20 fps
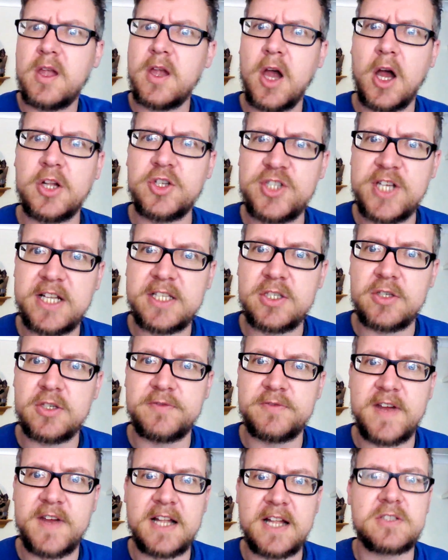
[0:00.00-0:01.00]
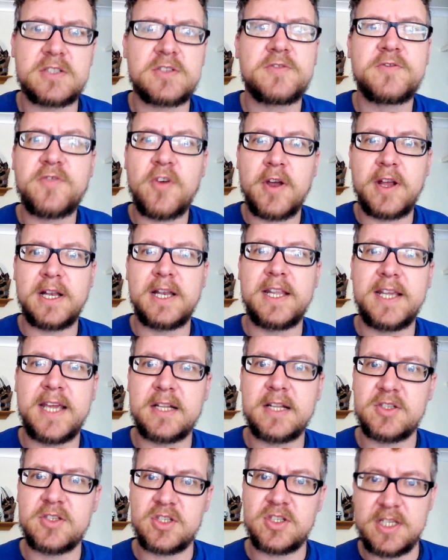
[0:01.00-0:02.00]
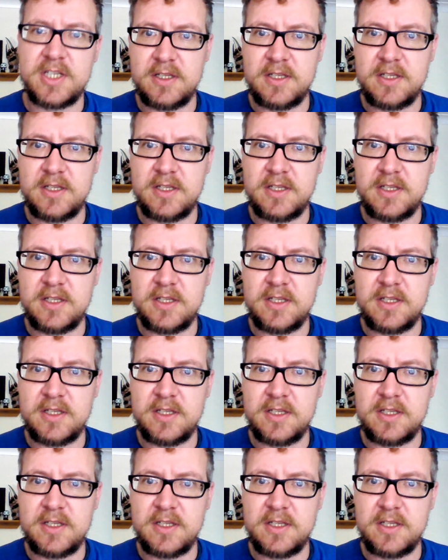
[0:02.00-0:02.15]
Argento fans finally get to see the